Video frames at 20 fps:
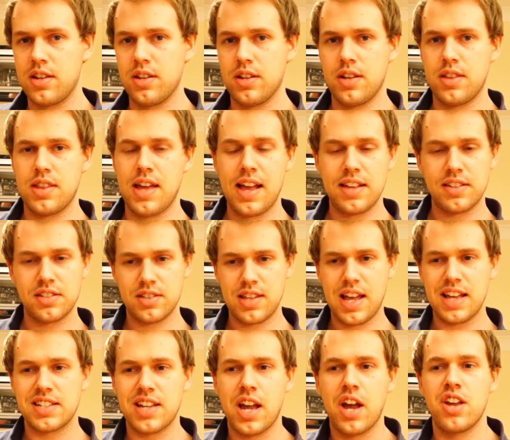
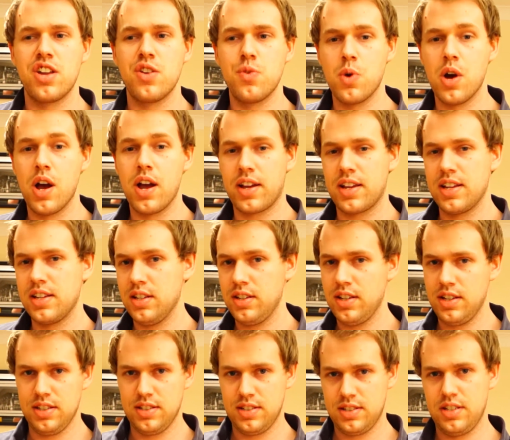That's how you work.
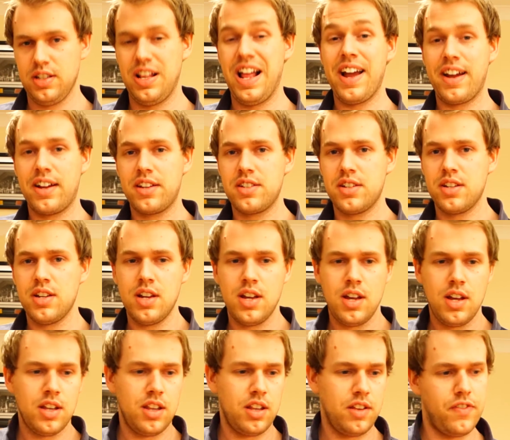It's select
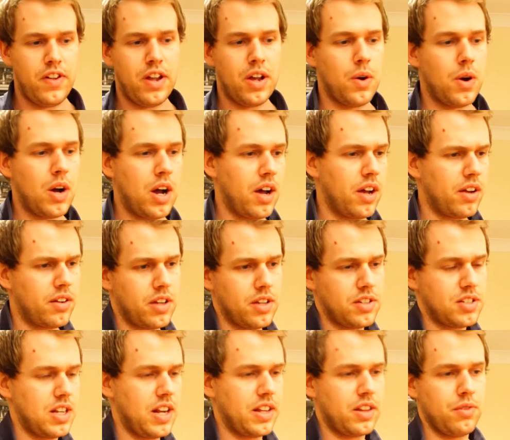the VOR,
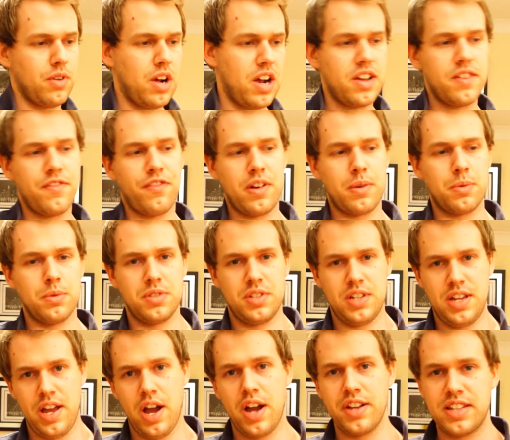select the right
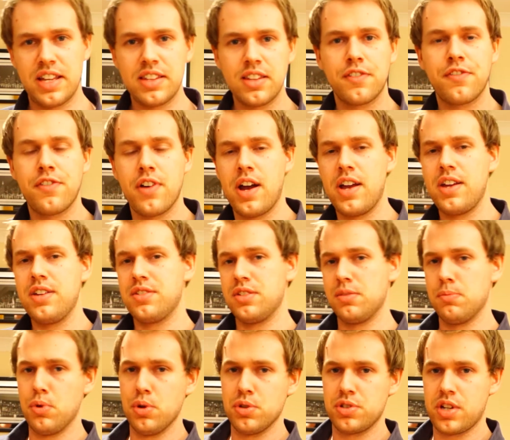frequency, identify it
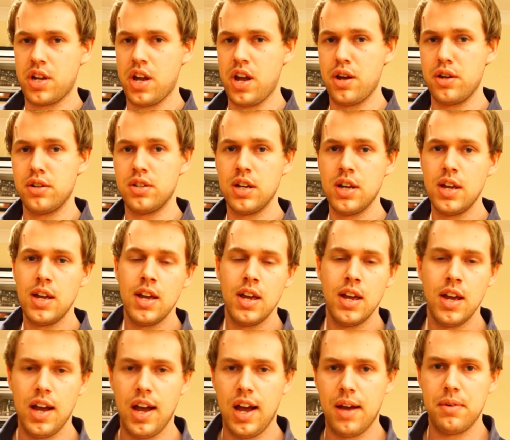using Morse code,
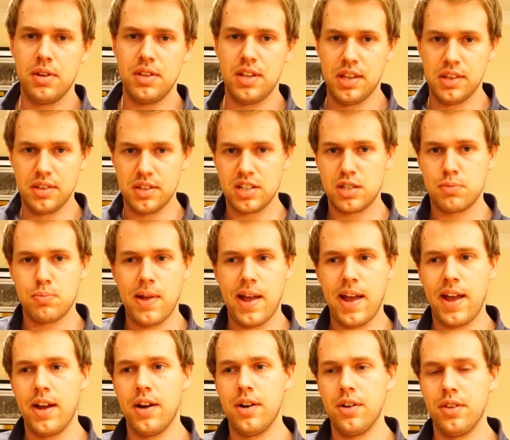and then
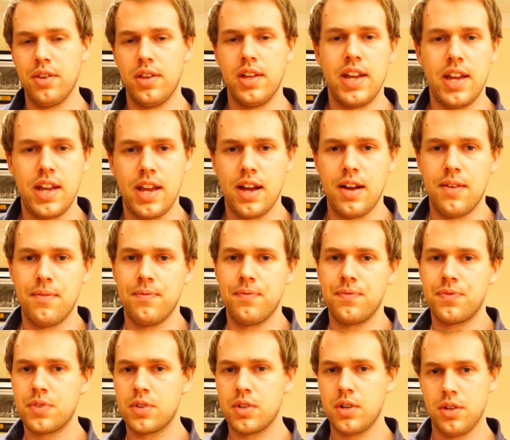display it on
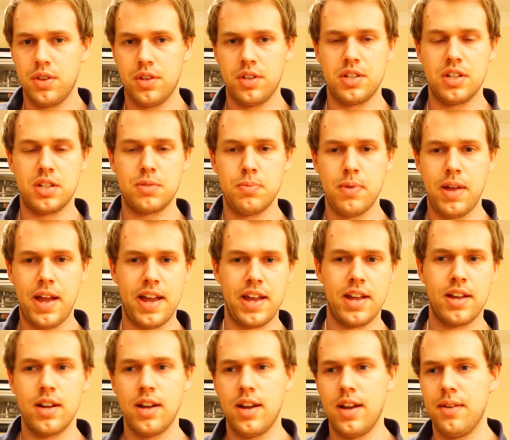the display
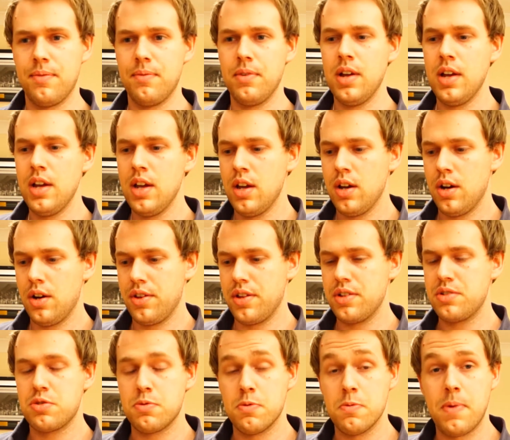on the
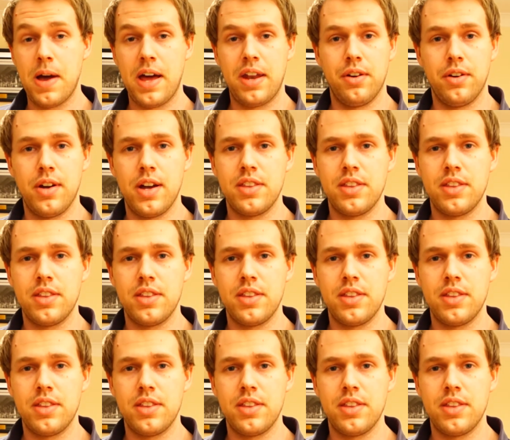instrument panel.